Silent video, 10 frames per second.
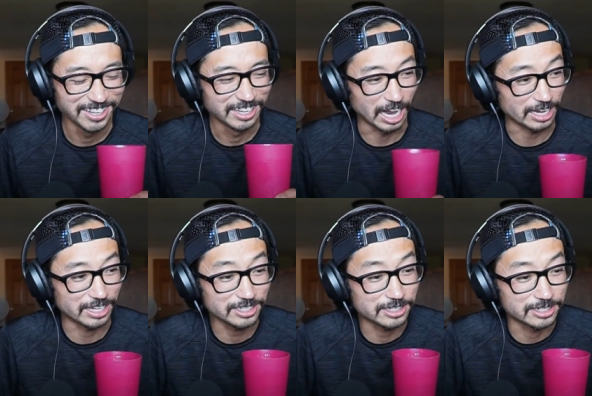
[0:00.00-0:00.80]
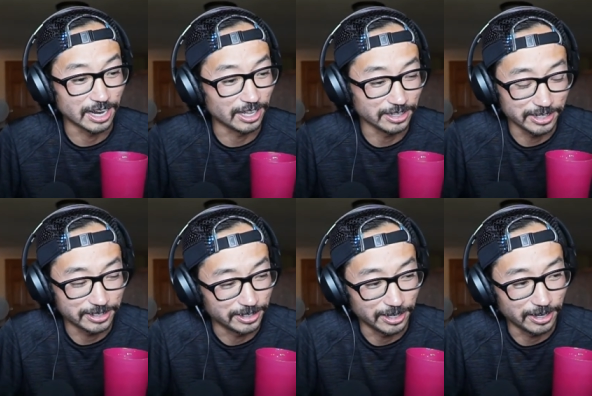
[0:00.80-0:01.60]
I guess it's not like
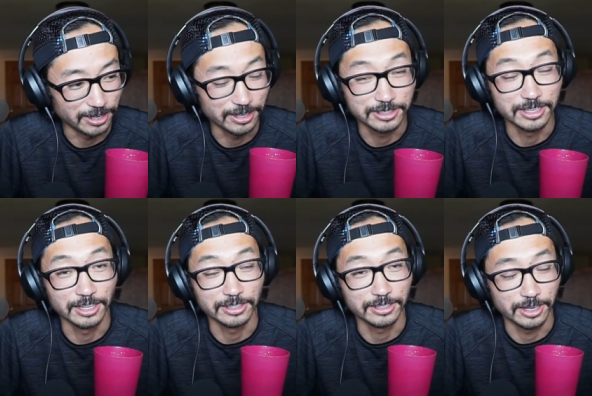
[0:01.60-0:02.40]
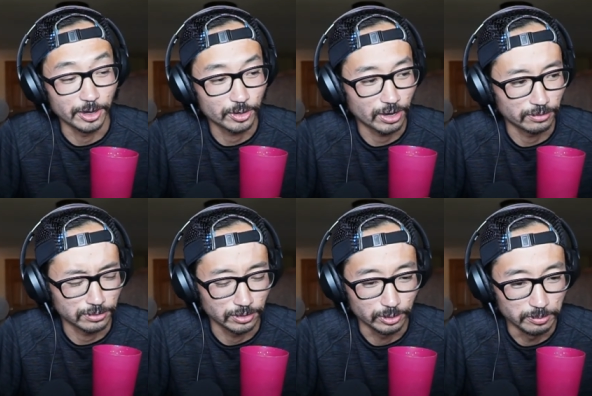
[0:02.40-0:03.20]
aircraft
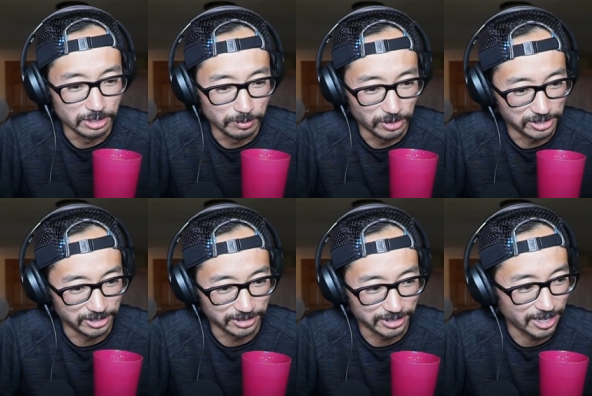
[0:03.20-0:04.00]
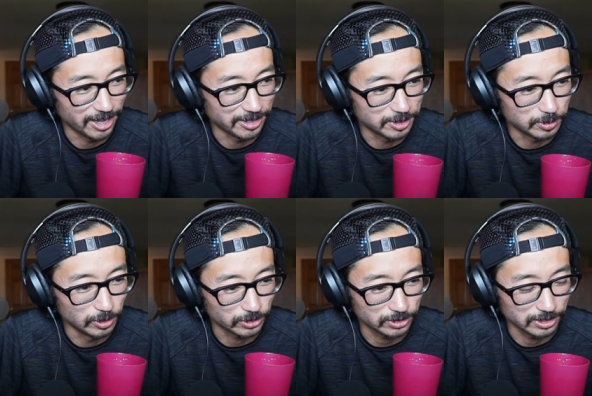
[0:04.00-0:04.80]
aluminum or anything like that.
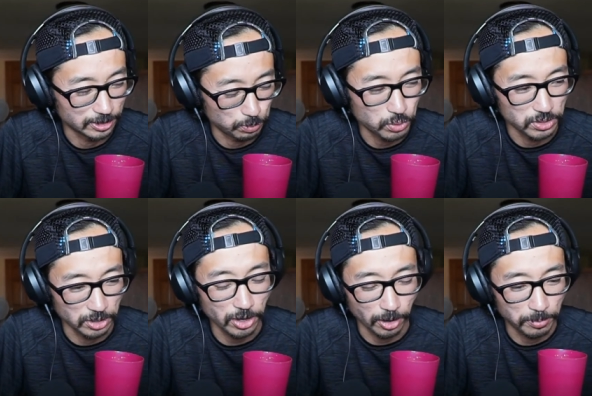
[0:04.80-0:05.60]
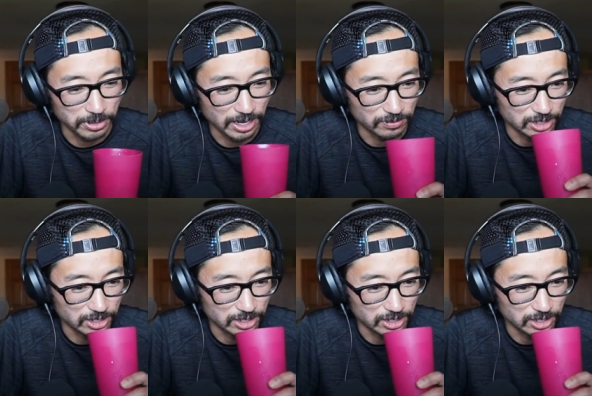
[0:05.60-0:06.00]
They are pretty heavy